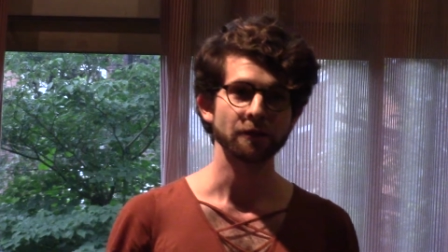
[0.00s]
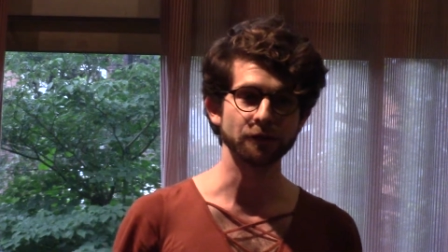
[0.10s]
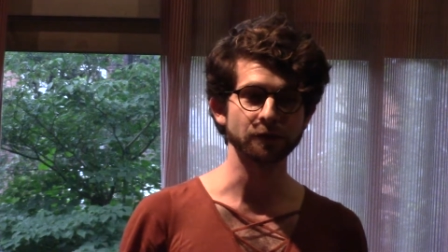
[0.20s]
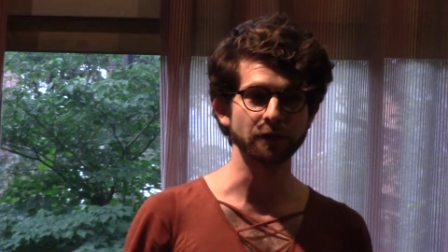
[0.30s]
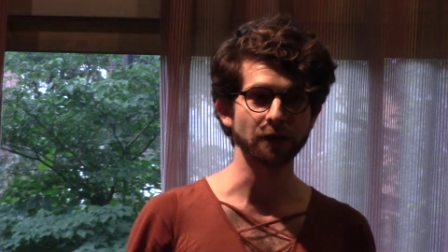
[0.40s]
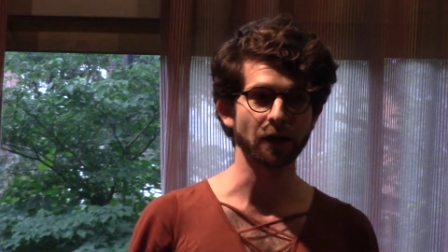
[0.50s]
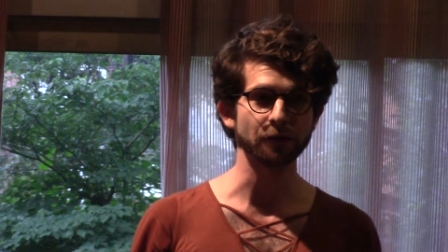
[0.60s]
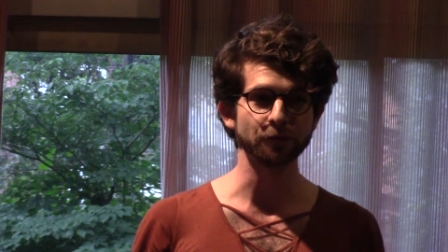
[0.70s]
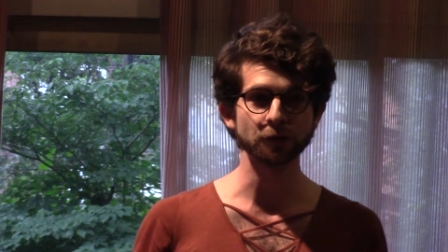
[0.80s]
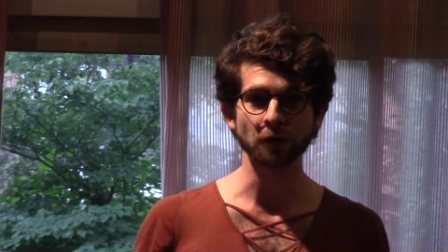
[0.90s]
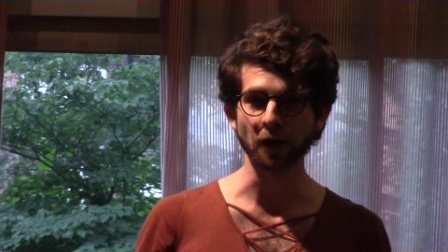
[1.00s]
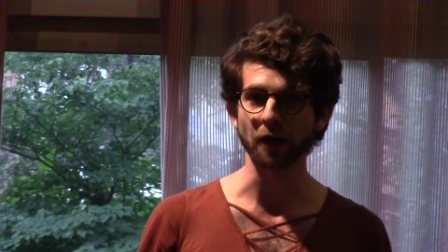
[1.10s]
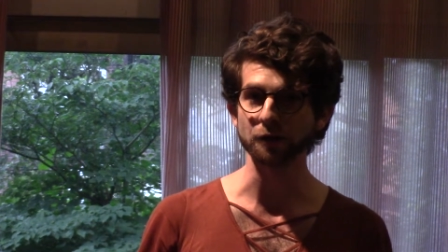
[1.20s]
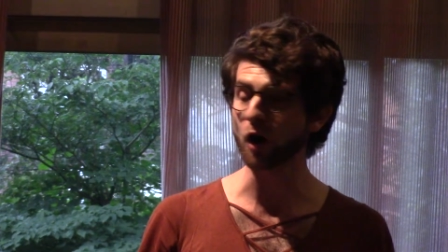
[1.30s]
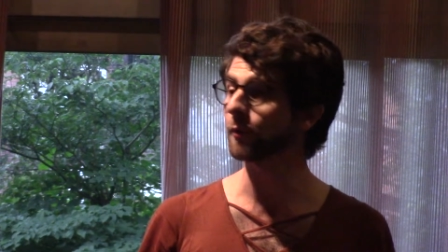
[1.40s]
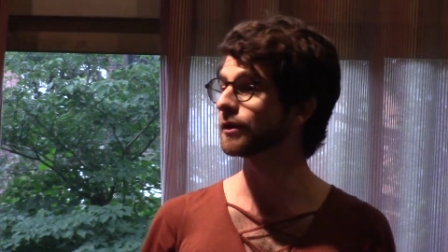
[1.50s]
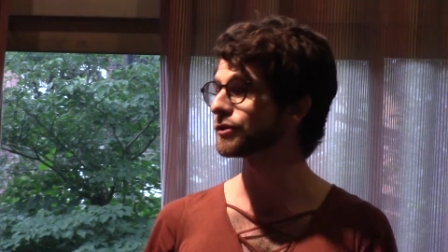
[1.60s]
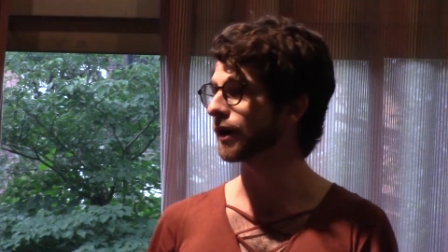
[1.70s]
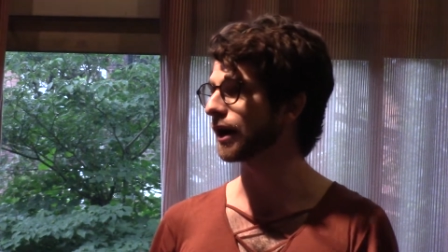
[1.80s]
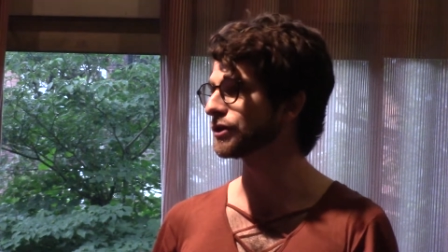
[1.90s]
the kind of dominant
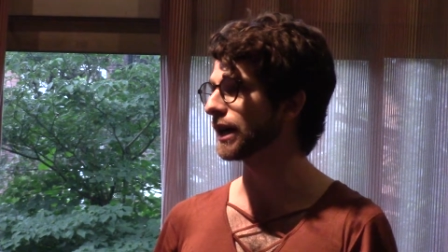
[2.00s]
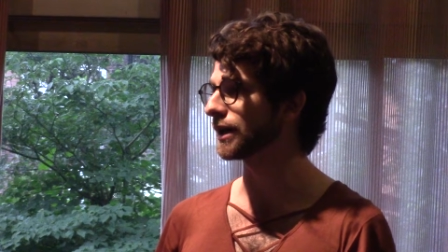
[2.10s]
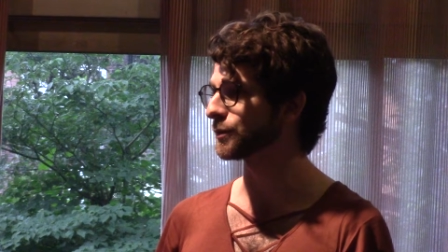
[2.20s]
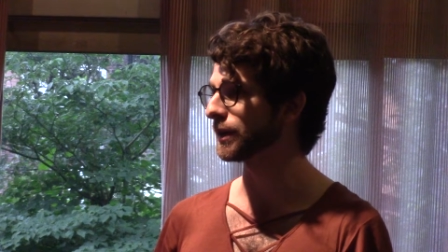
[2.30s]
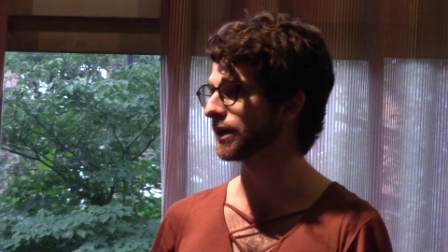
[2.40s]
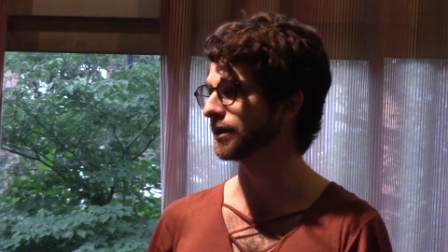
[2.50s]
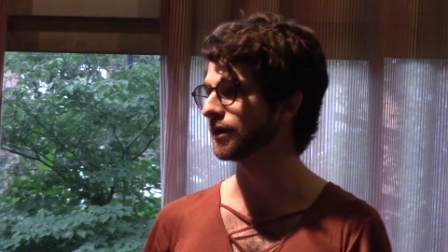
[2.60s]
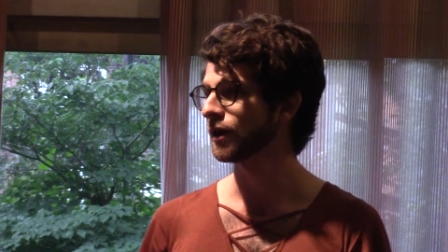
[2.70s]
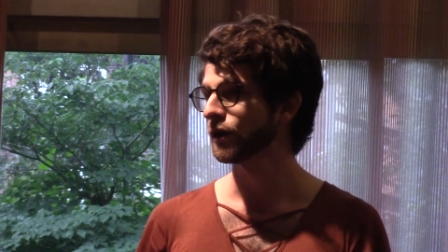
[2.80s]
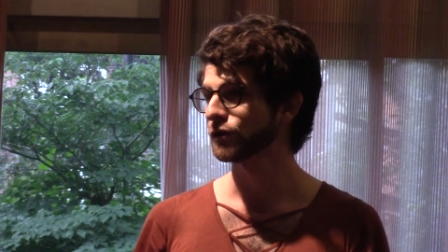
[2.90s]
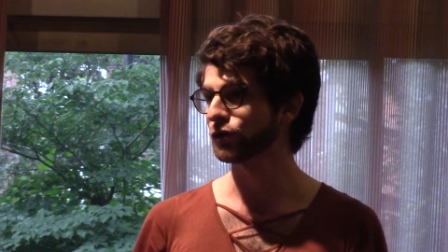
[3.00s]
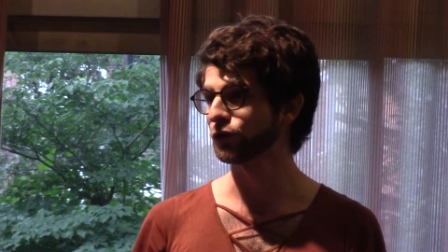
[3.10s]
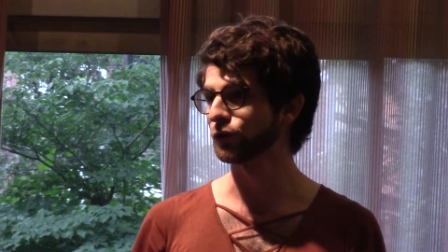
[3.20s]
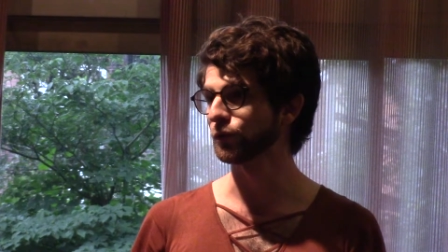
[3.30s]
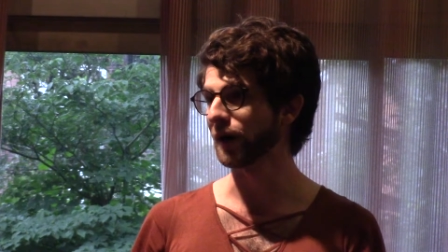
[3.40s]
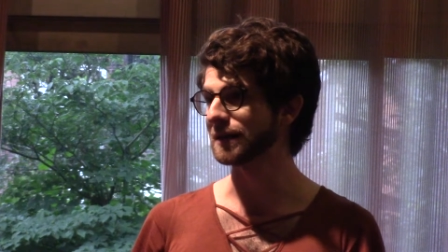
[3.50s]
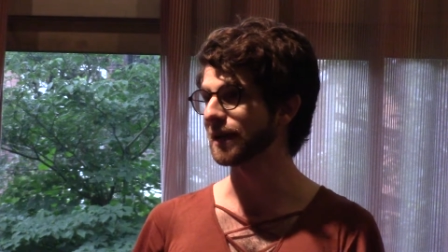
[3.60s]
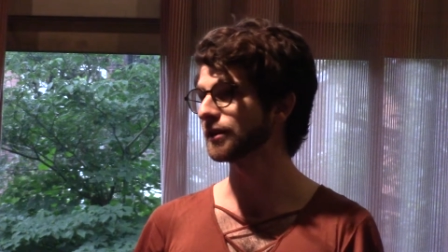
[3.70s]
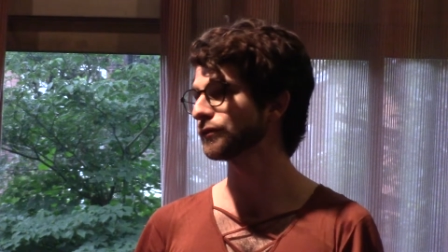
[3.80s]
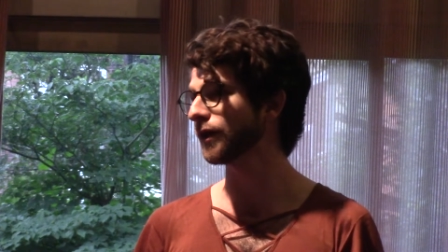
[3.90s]
strategy has been to
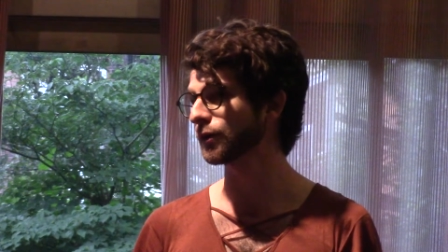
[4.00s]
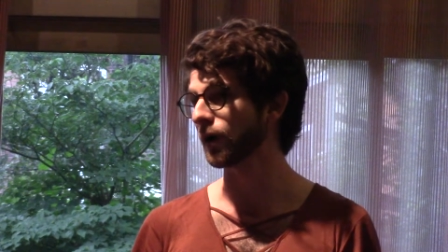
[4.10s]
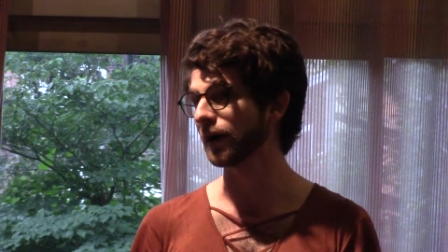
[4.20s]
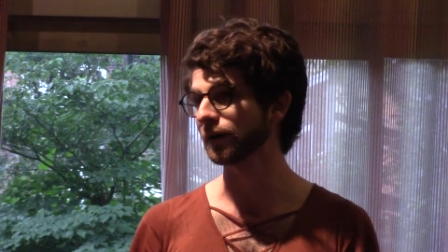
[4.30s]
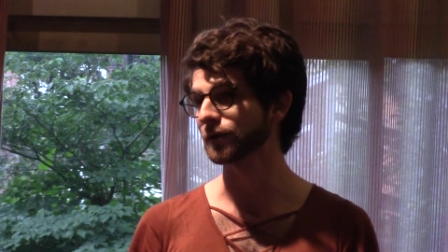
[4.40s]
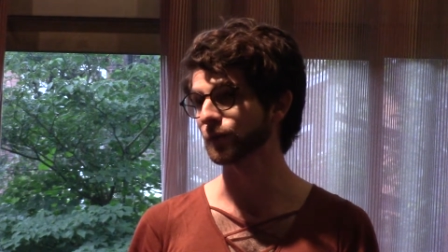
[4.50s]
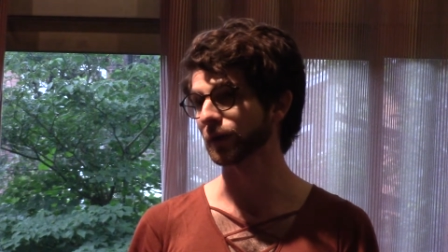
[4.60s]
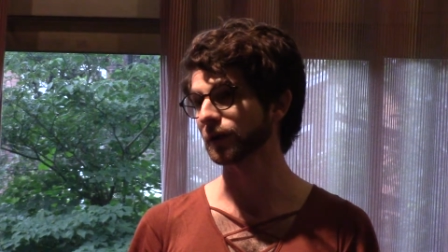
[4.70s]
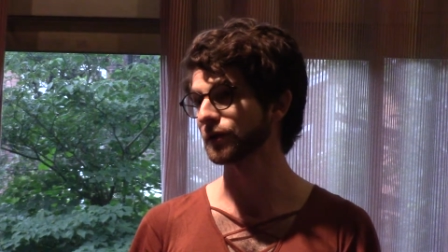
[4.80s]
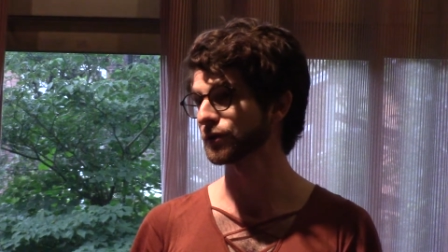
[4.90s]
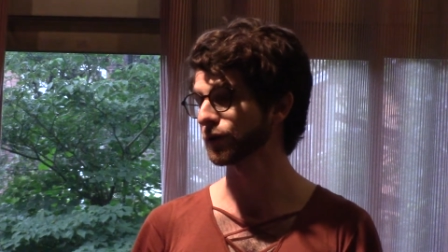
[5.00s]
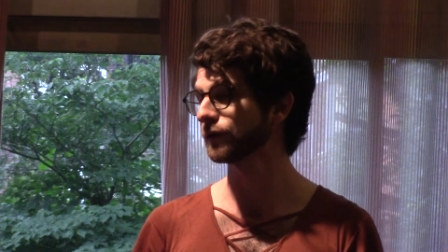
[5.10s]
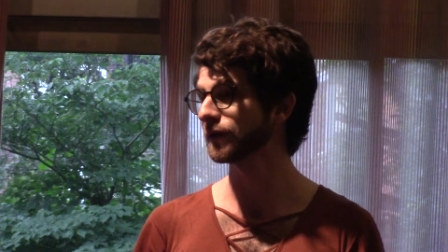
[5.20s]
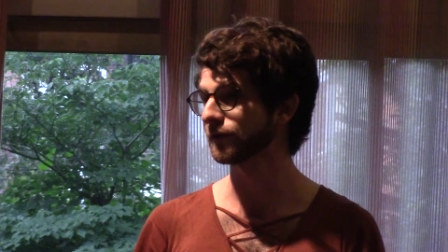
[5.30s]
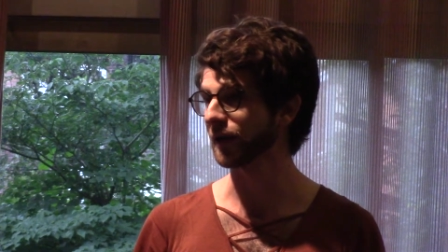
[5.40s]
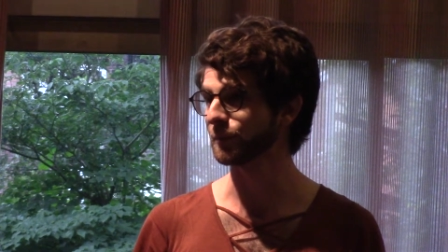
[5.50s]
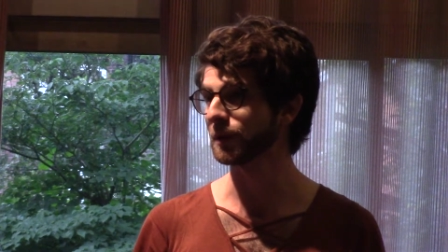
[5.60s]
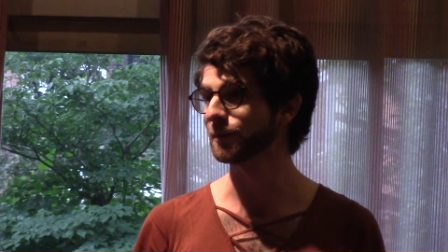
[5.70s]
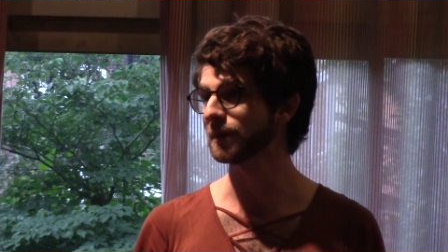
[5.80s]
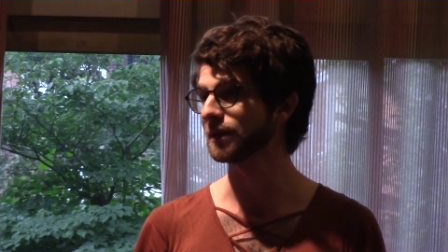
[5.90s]
identify ridings where conservative
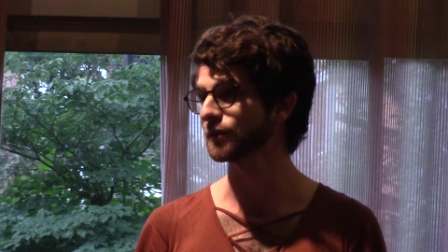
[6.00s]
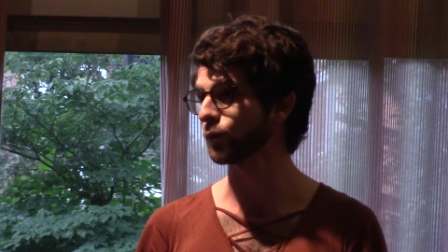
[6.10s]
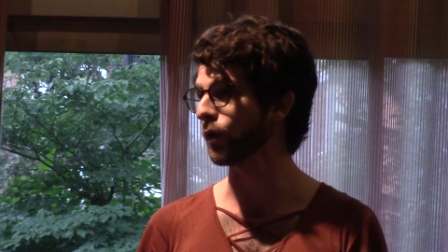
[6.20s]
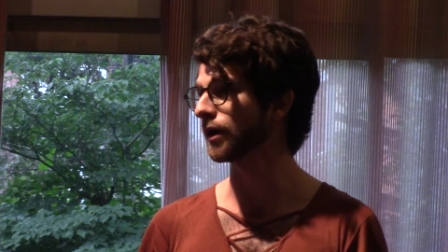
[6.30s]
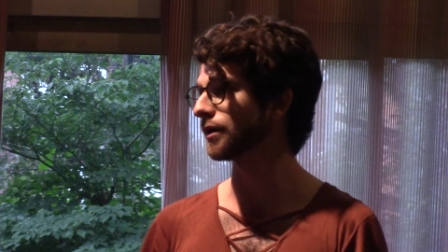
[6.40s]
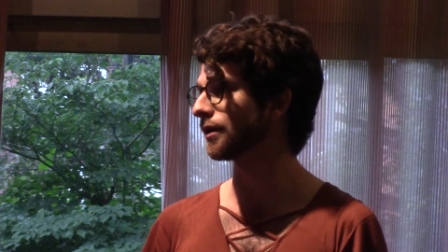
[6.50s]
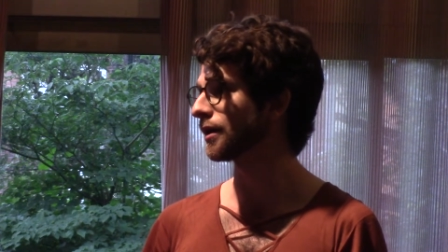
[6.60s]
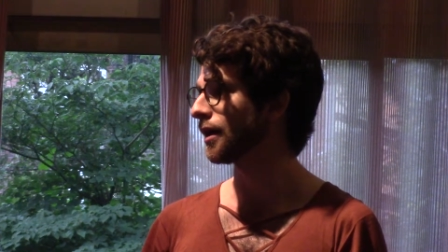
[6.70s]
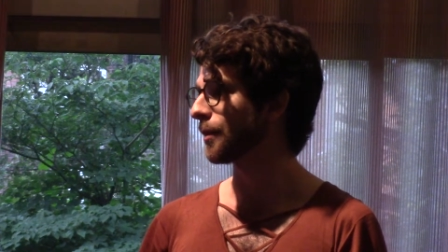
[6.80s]
MPPs won